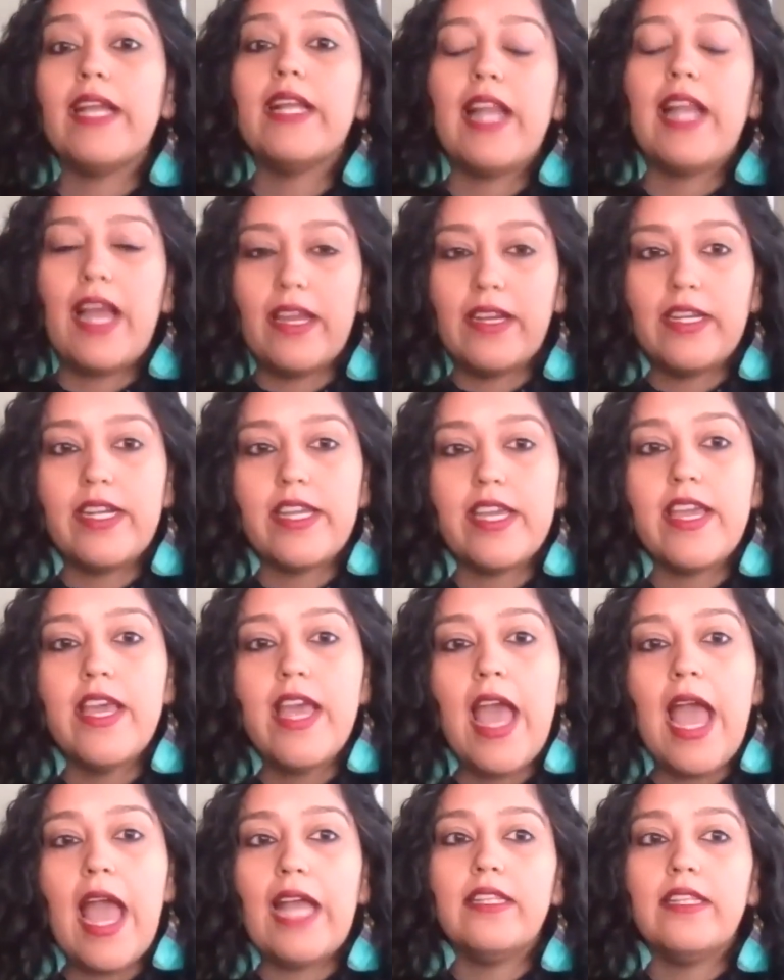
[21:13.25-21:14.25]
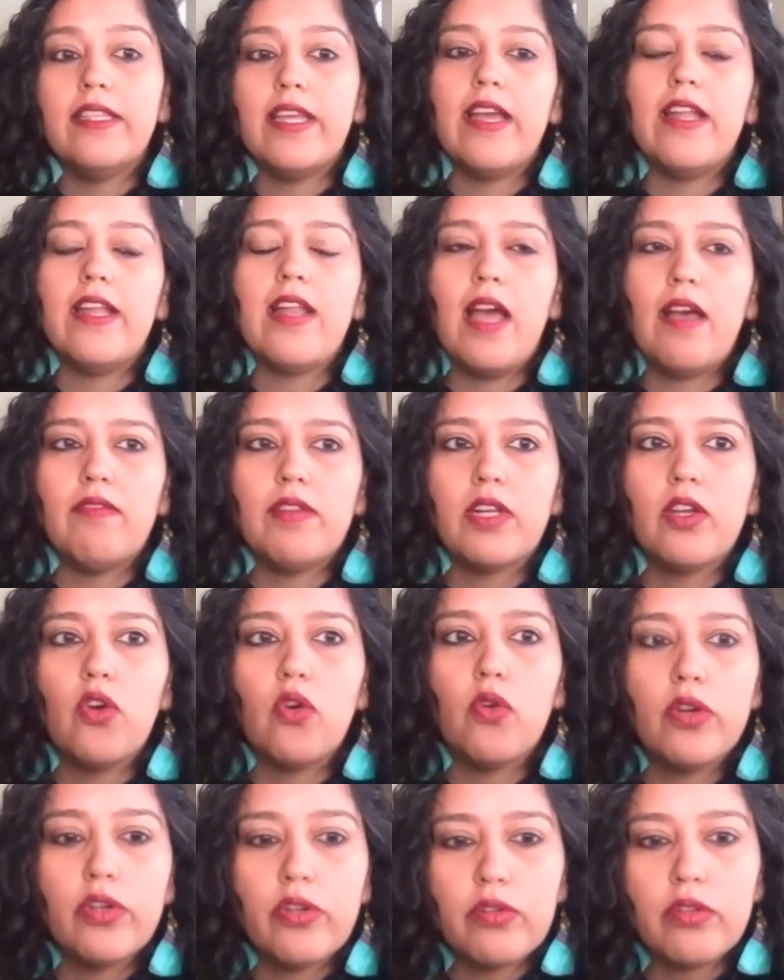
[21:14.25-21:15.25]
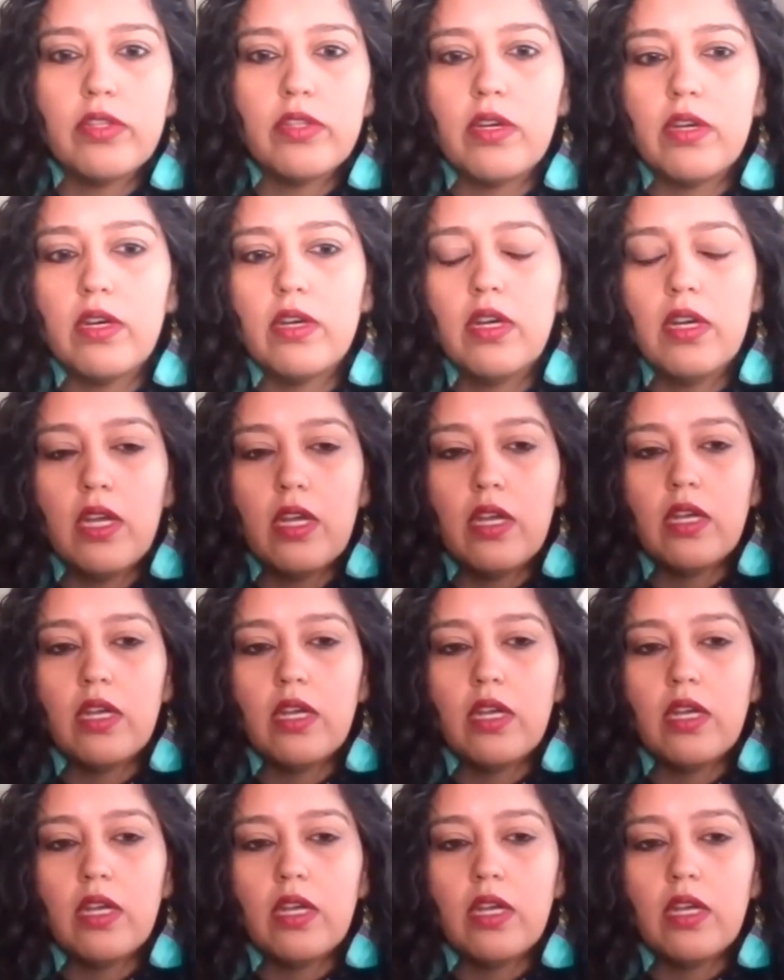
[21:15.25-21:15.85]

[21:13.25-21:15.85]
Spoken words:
clarity, and then I will